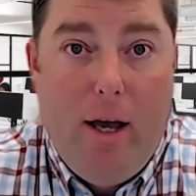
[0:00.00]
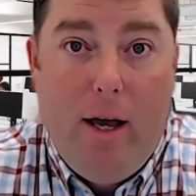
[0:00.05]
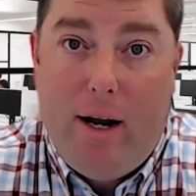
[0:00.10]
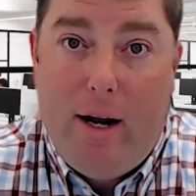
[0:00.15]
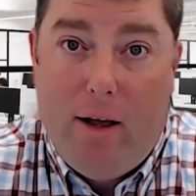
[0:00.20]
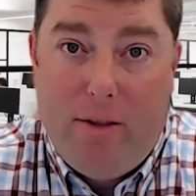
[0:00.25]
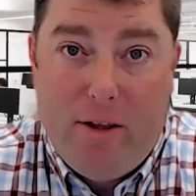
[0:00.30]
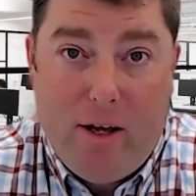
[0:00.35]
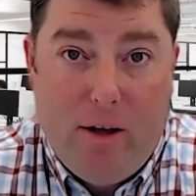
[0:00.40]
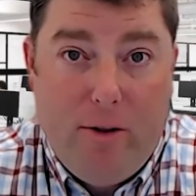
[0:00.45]

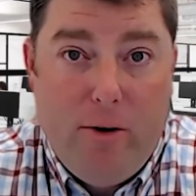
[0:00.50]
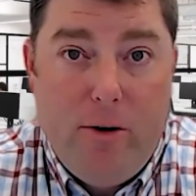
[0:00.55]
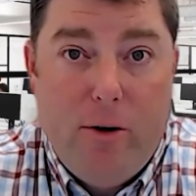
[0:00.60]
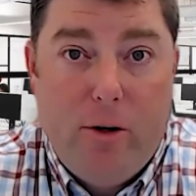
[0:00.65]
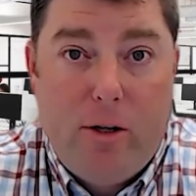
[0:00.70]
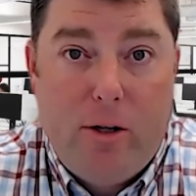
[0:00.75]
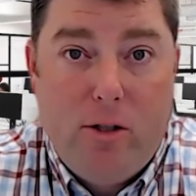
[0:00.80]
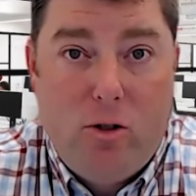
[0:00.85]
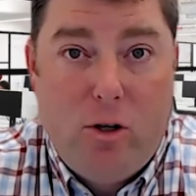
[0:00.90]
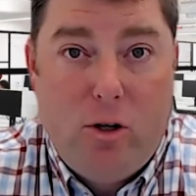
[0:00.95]
Now, the other new
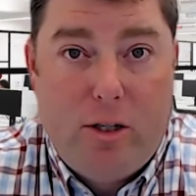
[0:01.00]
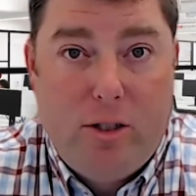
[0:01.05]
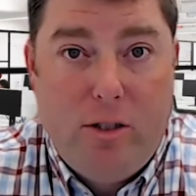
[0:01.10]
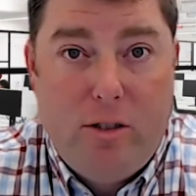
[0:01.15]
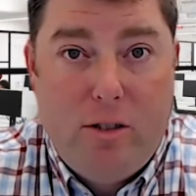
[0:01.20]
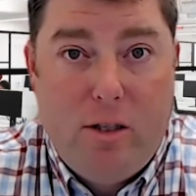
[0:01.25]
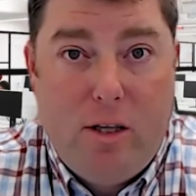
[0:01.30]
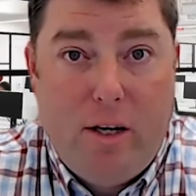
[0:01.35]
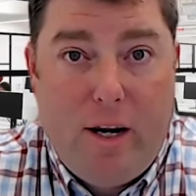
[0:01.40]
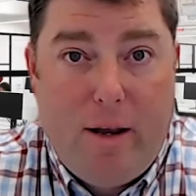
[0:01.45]
constructions
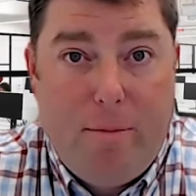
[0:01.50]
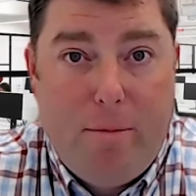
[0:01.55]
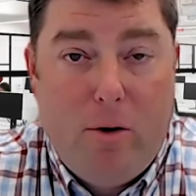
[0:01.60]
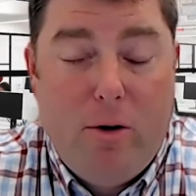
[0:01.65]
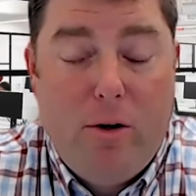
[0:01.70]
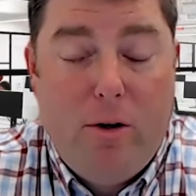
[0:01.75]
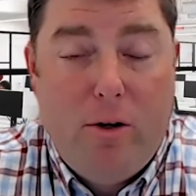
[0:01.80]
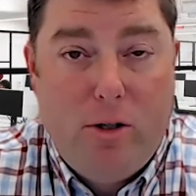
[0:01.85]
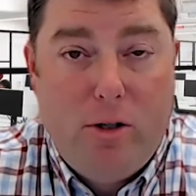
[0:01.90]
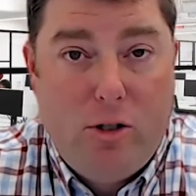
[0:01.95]
in the
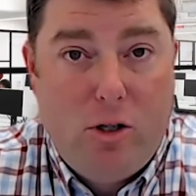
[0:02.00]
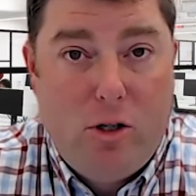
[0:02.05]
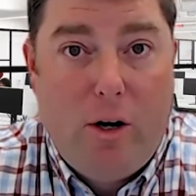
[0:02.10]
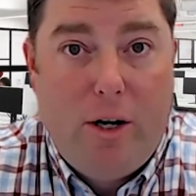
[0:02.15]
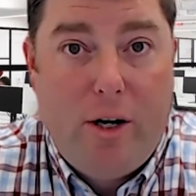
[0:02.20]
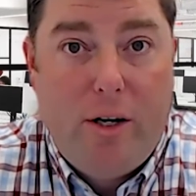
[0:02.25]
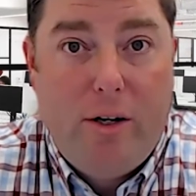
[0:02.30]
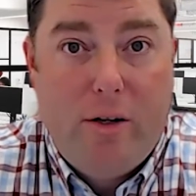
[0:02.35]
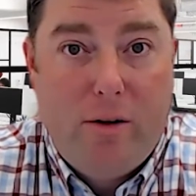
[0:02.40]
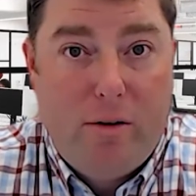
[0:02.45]
neighborhood are
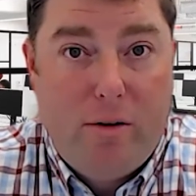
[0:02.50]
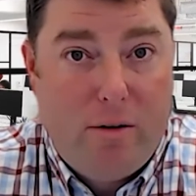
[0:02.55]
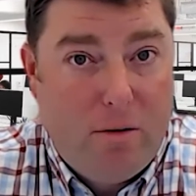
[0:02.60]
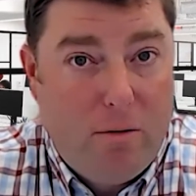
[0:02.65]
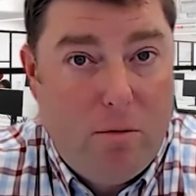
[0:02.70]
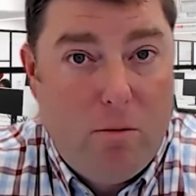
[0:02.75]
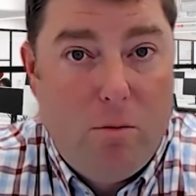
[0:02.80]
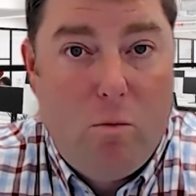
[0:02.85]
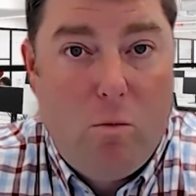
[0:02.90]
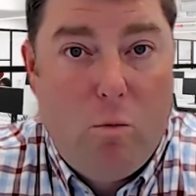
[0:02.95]
starting to
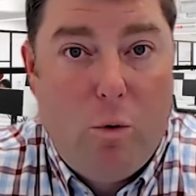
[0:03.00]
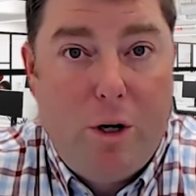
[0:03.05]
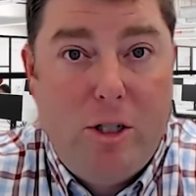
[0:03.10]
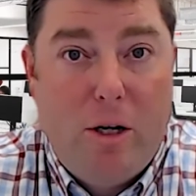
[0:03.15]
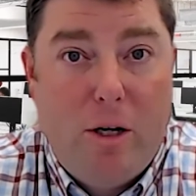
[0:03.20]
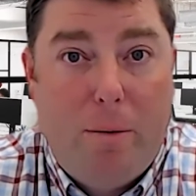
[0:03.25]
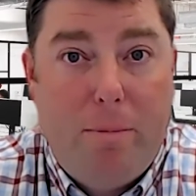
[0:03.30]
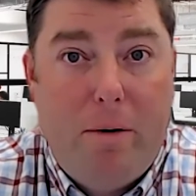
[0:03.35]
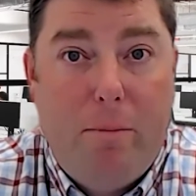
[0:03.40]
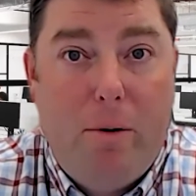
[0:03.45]
reach
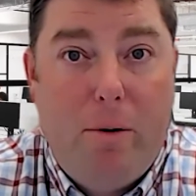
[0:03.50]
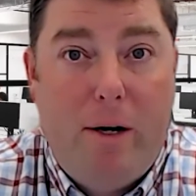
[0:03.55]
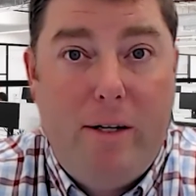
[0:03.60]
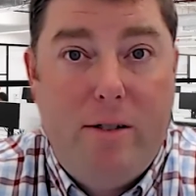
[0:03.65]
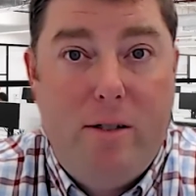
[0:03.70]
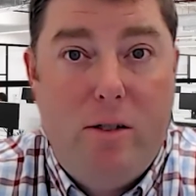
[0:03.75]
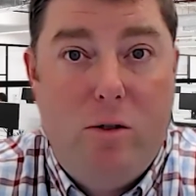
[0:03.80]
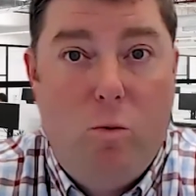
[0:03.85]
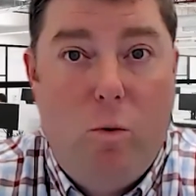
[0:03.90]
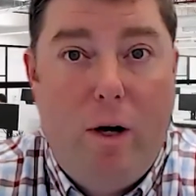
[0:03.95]
up in price
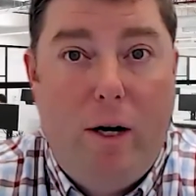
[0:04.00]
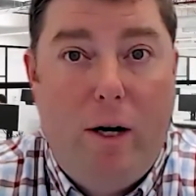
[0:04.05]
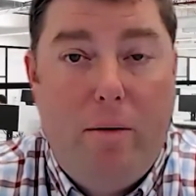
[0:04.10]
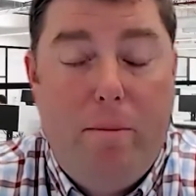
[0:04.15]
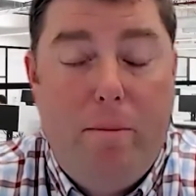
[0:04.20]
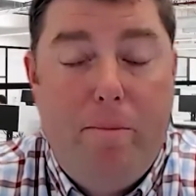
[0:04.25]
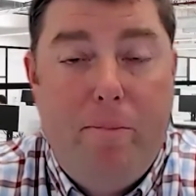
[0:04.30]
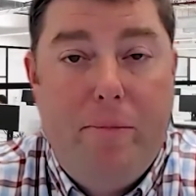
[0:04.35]
as well.